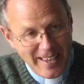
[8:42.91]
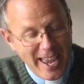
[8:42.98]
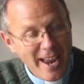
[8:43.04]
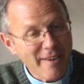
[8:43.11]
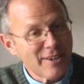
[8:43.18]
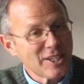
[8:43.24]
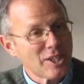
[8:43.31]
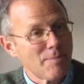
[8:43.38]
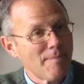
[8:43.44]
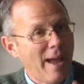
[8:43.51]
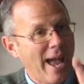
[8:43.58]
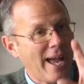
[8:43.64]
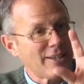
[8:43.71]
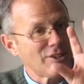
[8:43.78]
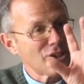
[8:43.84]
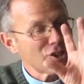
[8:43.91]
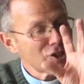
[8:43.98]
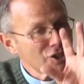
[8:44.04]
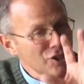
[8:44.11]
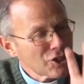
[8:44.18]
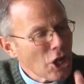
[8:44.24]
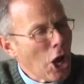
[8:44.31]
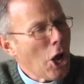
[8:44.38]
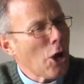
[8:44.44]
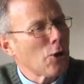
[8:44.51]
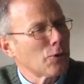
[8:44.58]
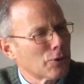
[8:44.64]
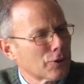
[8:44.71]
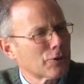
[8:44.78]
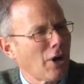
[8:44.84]
Here is a man
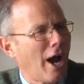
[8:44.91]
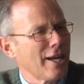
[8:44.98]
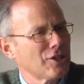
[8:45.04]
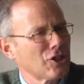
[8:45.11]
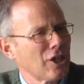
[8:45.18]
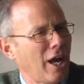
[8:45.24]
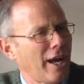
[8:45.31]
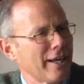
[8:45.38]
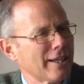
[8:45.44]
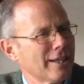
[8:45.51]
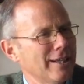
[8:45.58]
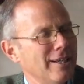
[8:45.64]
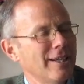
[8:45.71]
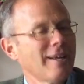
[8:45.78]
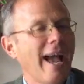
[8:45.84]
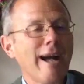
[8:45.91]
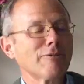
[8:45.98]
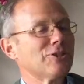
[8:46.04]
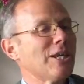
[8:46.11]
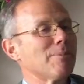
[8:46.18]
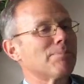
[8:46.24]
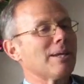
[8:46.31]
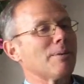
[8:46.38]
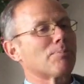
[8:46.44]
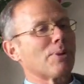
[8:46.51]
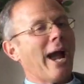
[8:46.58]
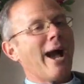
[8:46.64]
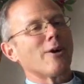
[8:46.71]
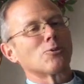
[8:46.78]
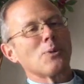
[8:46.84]
so Christ-like. How deeply
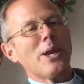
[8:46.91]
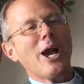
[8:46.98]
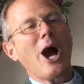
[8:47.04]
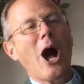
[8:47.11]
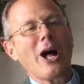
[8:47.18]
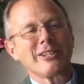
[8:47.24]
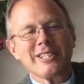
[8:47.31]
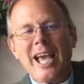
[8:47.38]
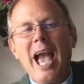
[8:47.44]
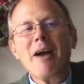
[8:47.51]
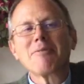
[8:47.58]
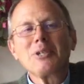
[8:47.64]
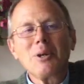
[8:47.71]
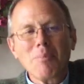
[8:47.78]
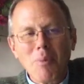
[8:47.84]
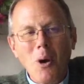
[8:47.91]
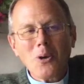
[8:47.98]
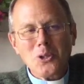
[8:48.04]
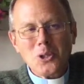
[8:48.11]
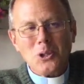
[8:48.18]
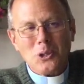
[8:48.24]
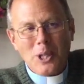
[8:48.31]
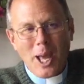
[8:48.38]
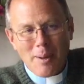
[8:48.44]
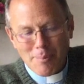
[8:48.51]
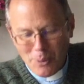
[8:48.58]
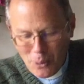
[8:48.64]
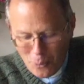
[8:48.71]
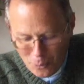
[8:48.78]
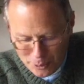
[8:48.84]
proud we are to have an apostle
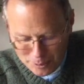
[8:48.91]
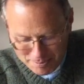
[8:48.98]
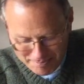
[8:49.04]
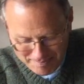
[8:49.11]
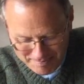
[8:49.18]
like Paul.